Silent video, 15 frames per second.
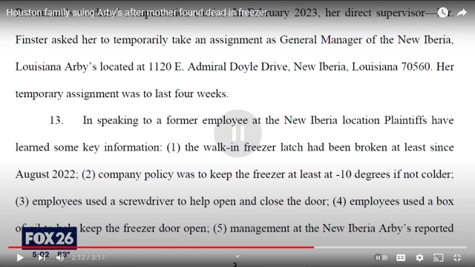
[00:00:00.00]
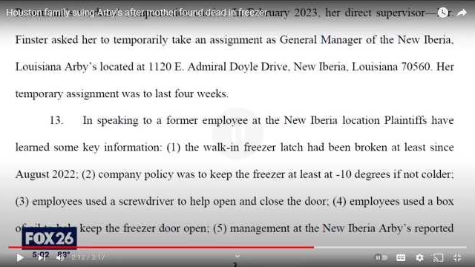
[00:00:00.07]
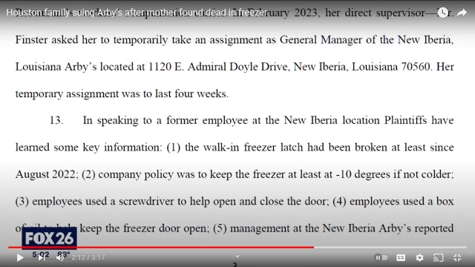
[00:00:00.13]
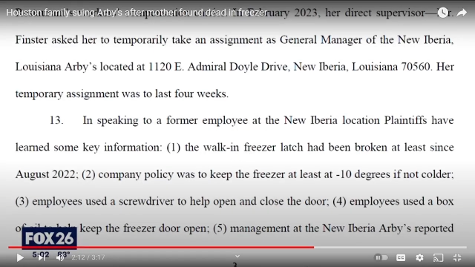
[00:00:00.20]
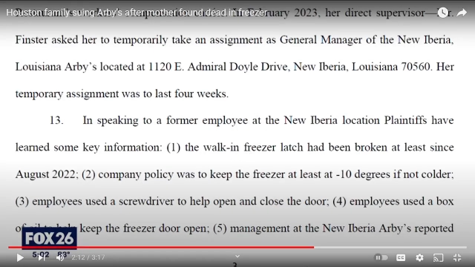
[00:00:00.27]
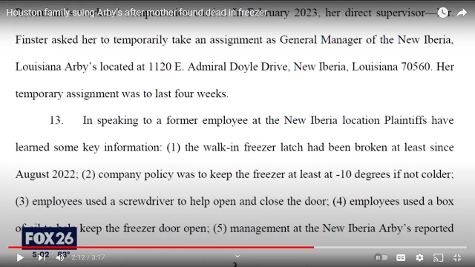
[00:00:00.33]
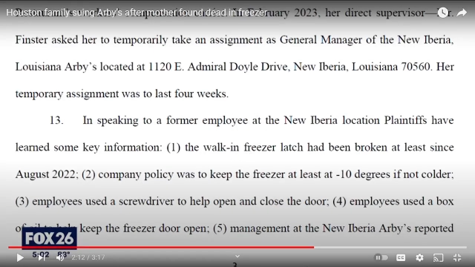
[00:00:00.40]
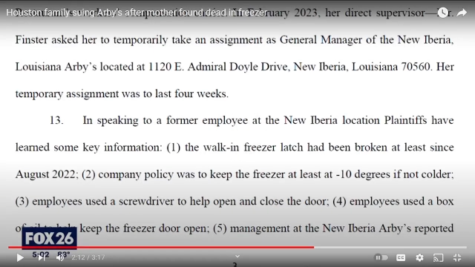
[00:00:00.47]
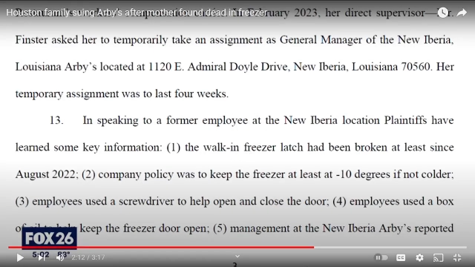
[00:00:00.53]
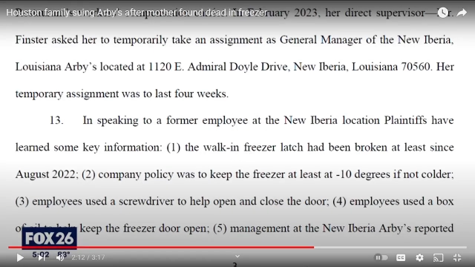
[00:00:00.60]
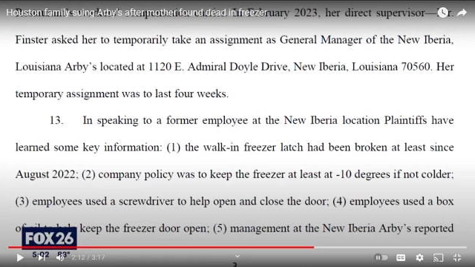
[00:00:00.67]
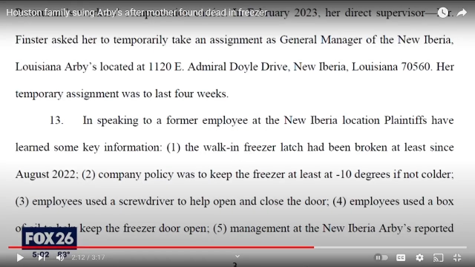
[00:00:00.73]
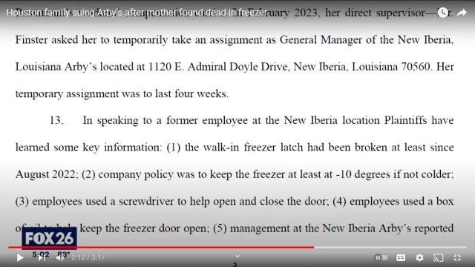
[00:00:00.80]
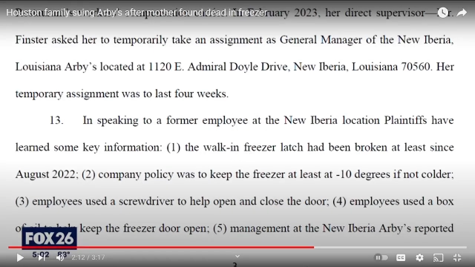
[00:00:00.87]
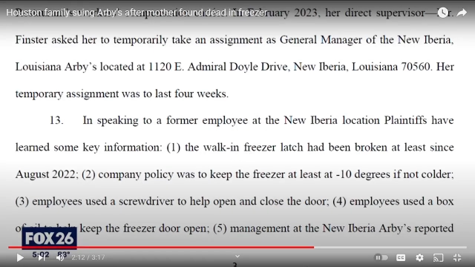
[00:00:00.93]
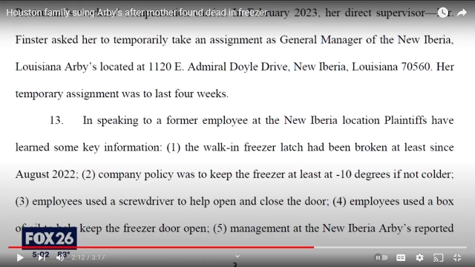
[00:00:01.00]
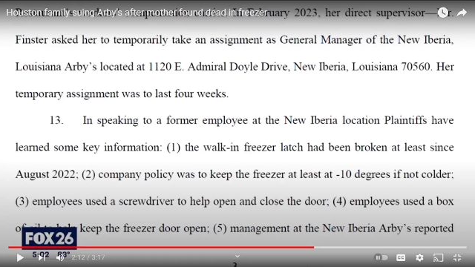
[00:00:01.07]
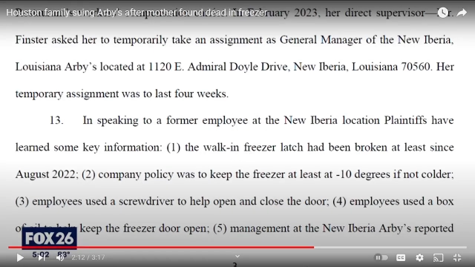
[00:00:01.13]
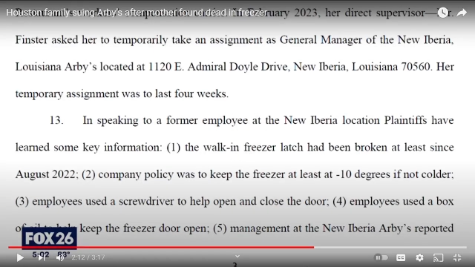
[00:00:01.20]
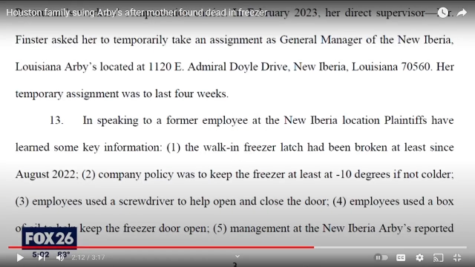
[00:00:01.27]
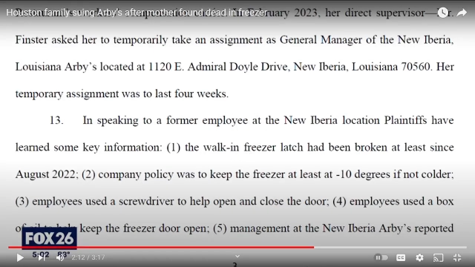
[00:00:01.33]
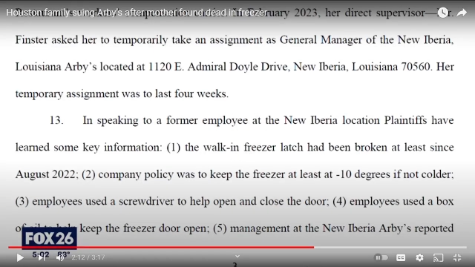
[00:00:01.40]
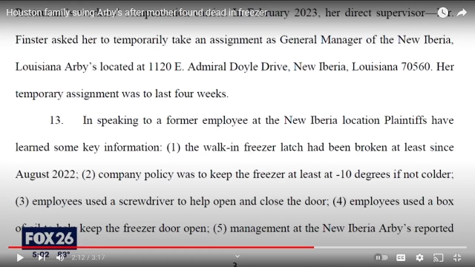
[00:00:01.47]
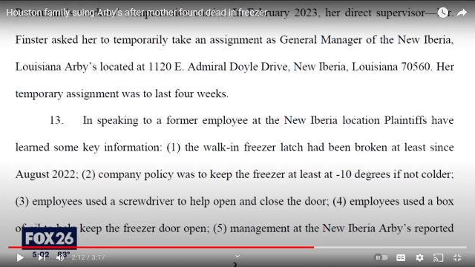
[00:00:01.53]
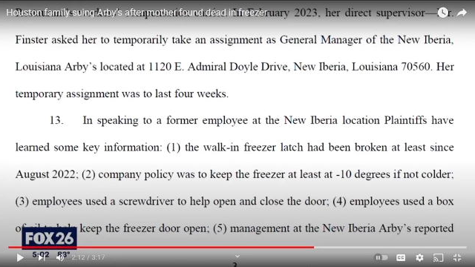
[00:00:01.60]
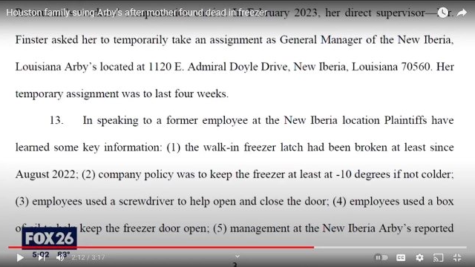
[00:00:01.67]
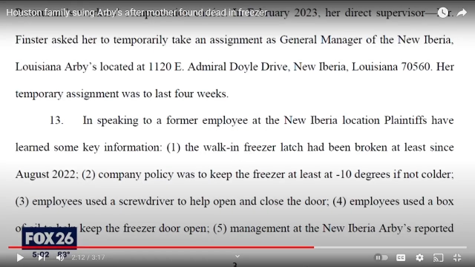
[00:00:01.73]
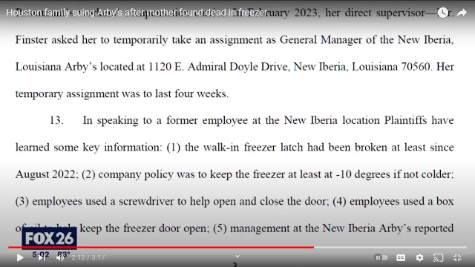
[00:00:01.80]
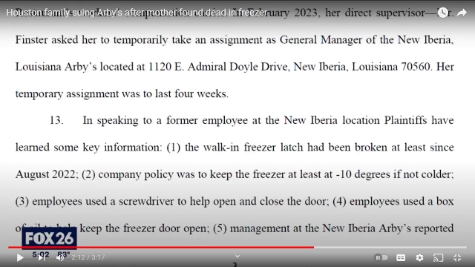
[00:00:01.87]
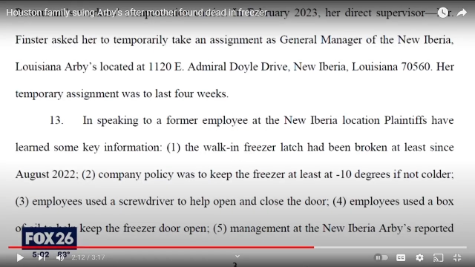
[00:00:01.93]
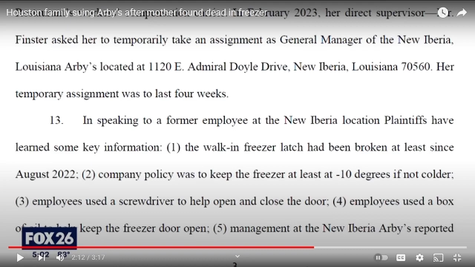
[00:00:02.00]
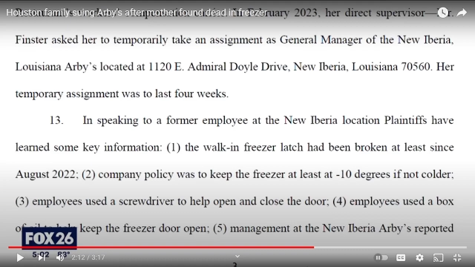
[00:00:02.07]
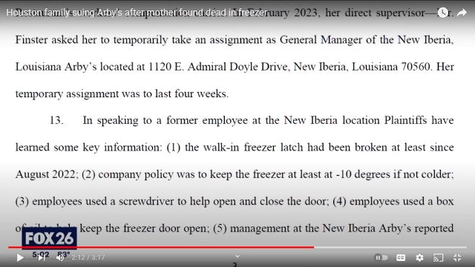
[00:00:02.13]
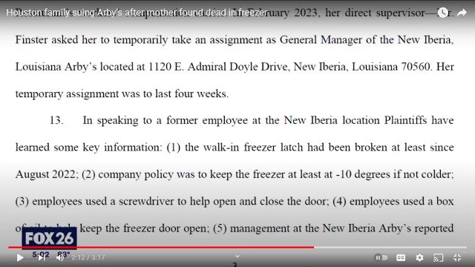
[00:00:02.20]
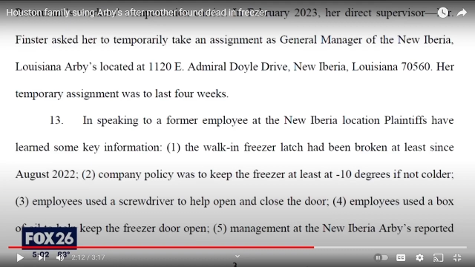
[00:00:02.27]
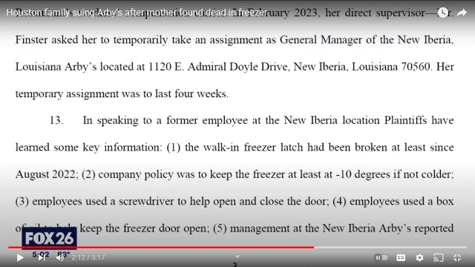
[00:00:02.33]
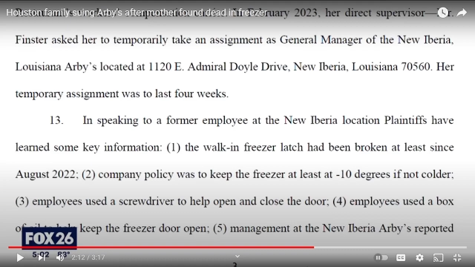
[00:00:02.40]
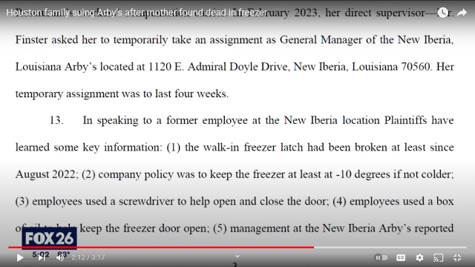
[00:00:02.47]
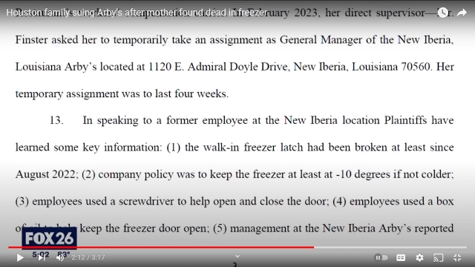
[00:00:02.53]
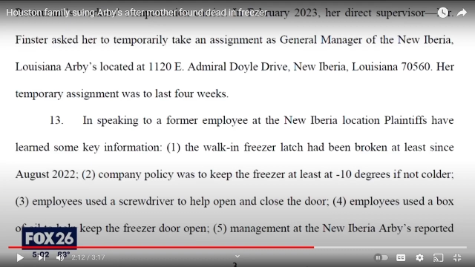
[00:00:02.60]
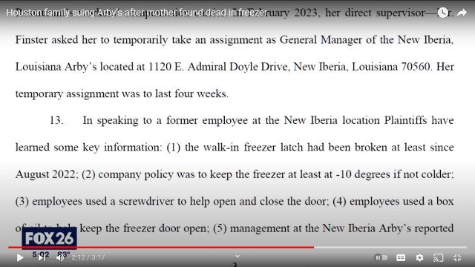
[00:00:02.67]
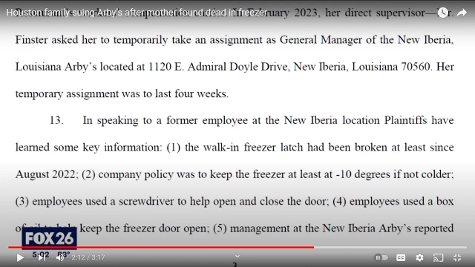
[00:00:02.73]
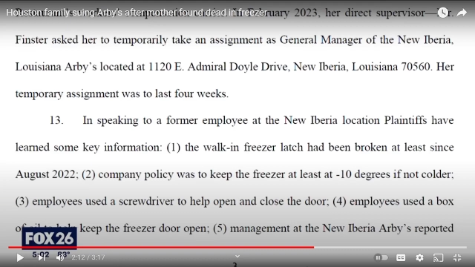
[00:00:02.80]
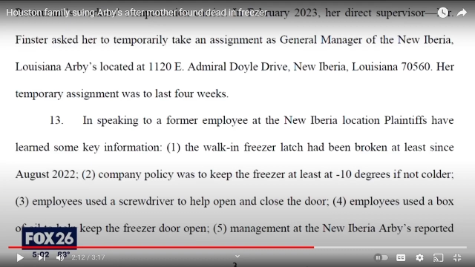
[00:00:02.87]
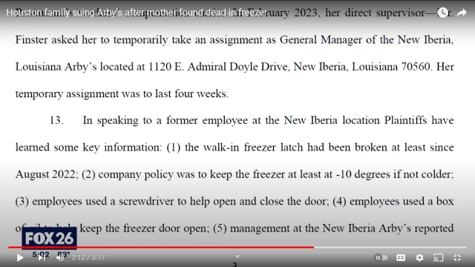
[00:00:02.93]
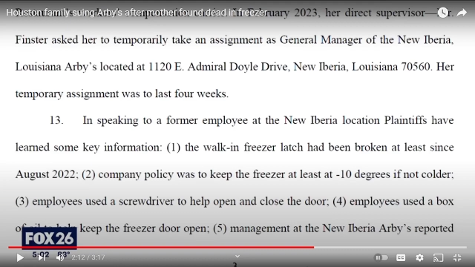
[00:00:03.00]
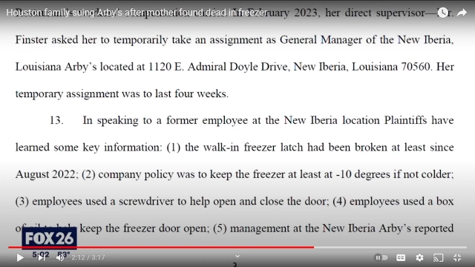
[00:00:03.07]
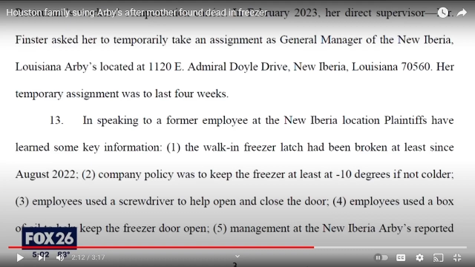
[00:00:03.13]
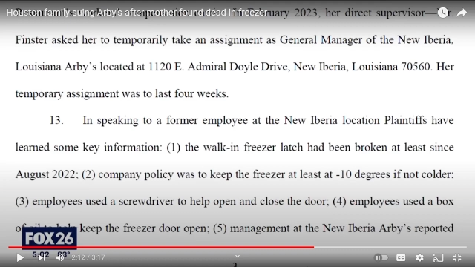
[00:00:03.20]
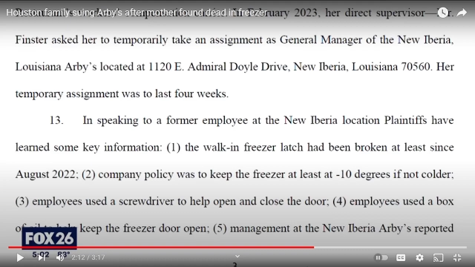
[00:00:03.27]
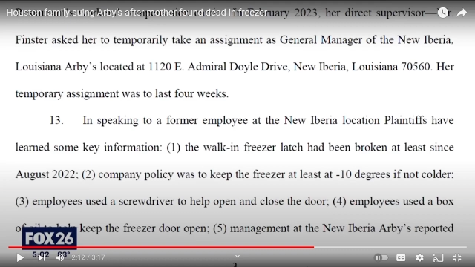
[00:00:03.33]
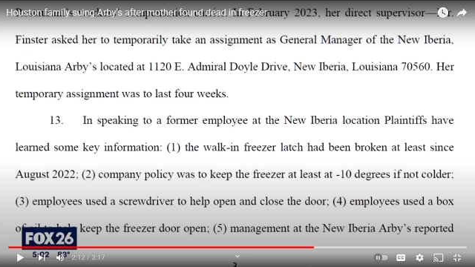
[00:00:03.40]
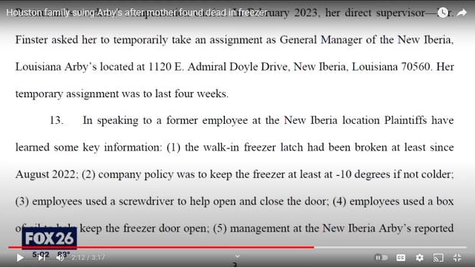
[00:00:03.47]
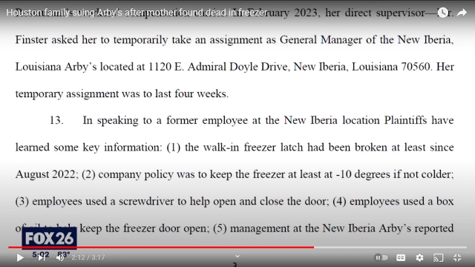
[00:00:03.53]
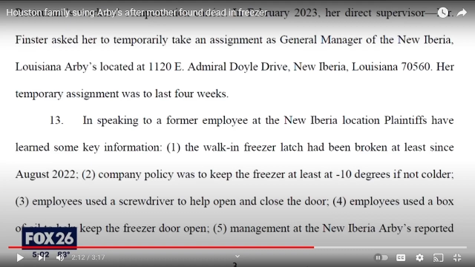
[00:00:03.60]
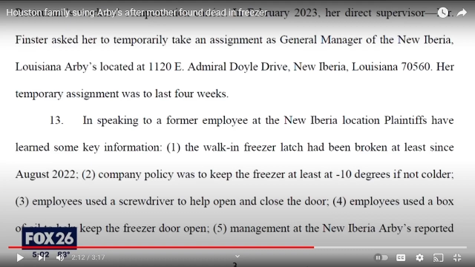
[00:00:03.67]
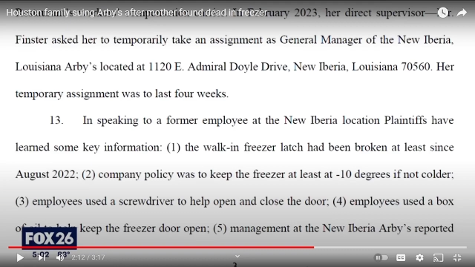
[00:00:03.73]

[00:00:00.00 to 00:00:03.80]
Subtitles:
Nobody's mouth can be seen.